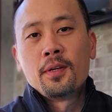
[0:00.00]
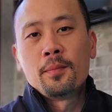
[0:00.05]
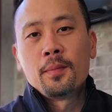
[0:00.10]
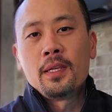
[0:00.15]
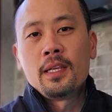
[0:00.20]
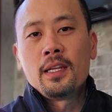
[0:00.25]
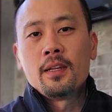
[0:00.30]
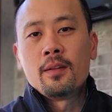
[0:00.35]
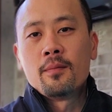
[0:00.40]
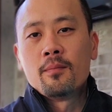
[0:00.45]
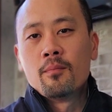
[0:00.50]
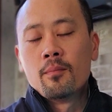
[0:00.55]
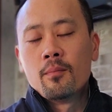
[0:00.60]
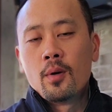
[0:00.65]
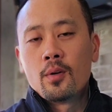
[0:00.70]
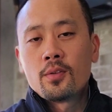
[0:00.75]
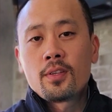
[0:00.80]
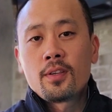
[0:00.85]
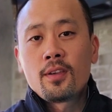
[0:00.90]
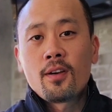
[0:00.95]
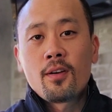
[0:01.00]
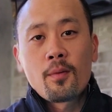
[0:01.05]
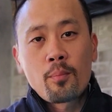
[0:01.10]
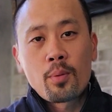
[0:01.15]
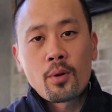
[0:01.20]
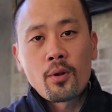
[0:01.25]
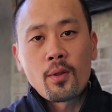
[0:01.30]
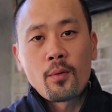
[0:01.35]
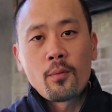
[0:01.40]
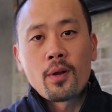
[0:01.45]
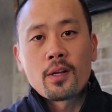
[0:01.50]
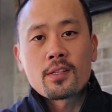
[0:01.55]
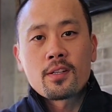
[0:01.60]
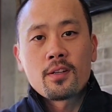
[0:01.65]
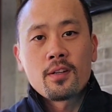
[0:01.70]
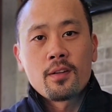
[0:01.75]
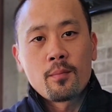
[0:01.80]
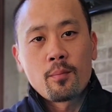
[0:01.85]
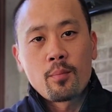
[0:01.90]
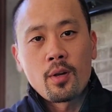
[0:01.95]
I mean, most of y'all probably
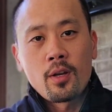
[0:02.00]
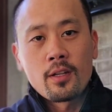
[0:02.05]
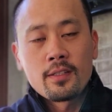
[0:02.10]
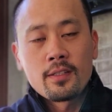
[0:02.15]
watching and probably